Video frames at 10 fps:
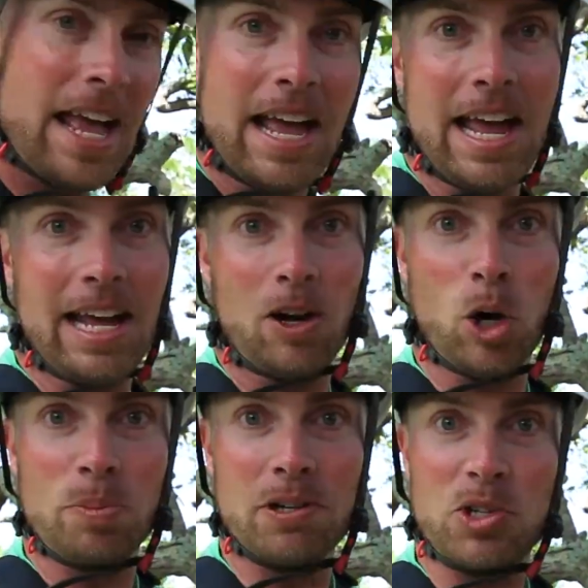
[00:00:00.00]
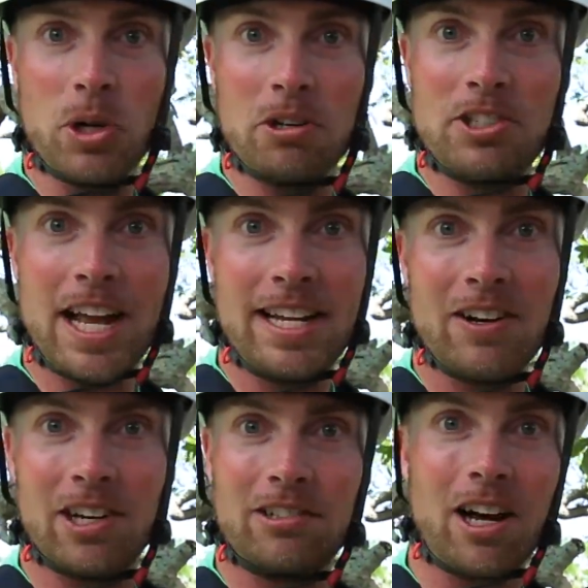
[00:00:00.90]
And I hope you enjoy your day
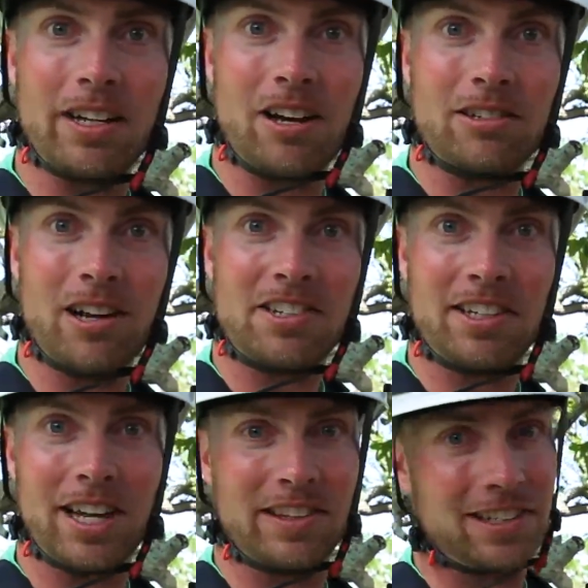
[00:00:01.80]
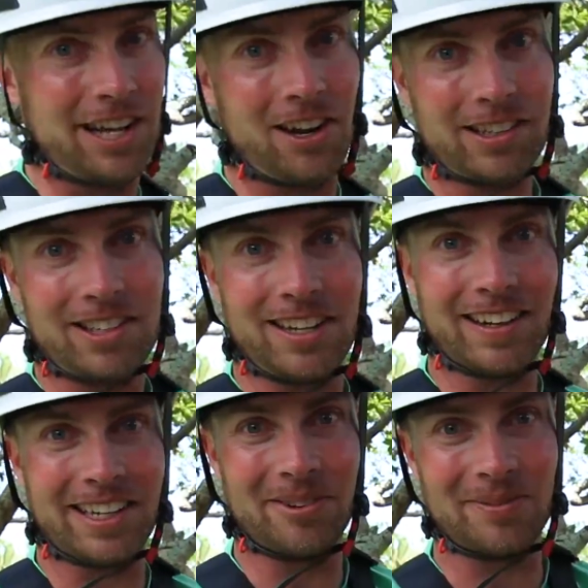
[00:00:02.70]
here at Crocodile Crossing at the St. Augustine
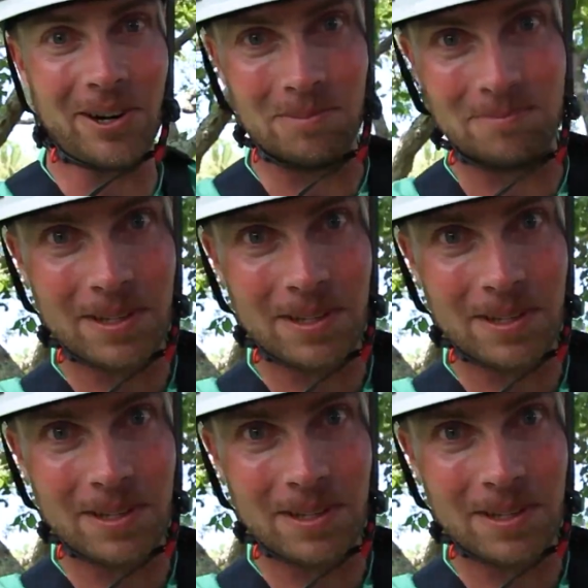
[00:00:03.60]
Alligator Farm.